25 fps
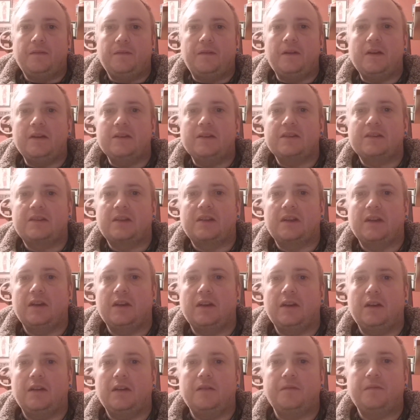First
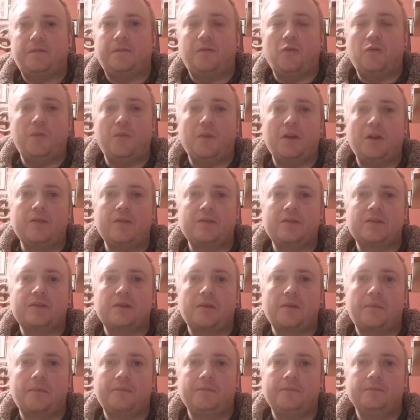and
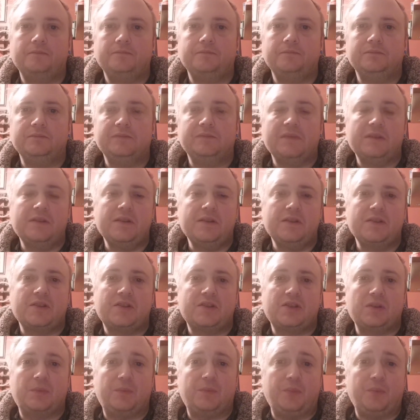foremost,
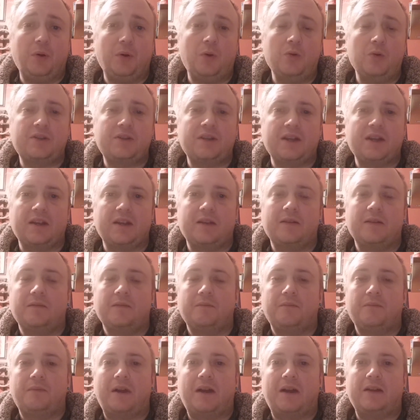supporting
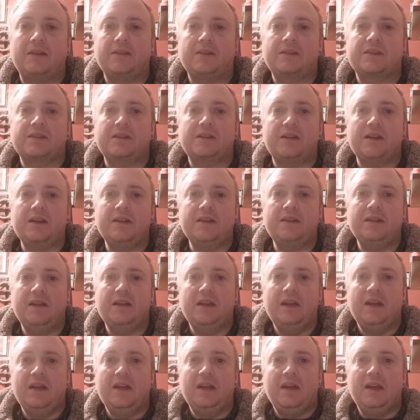Palestine
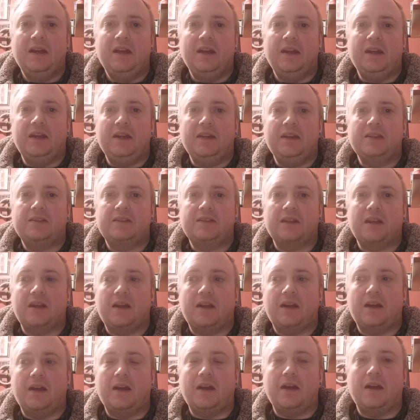is
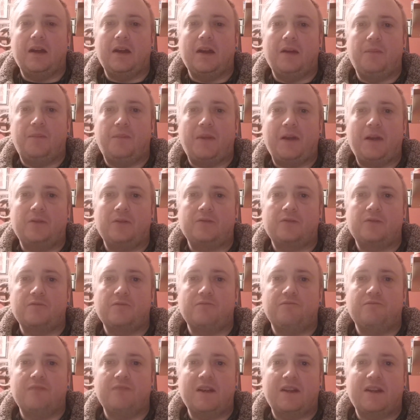about
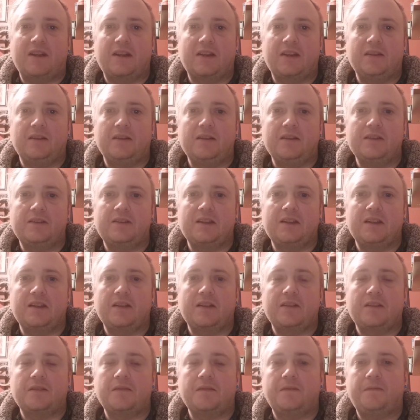
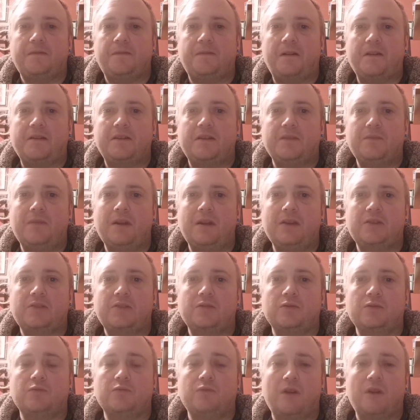recognizing the
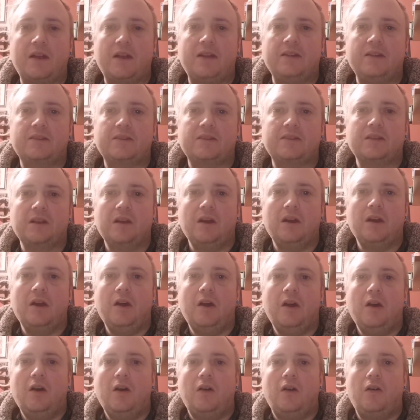fundamental rights
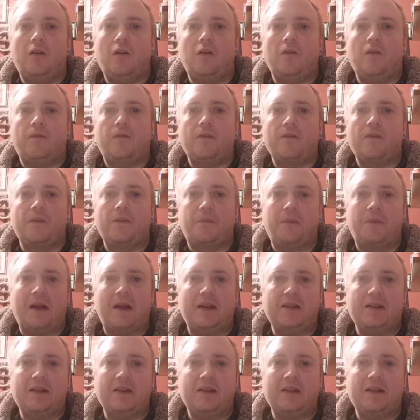of the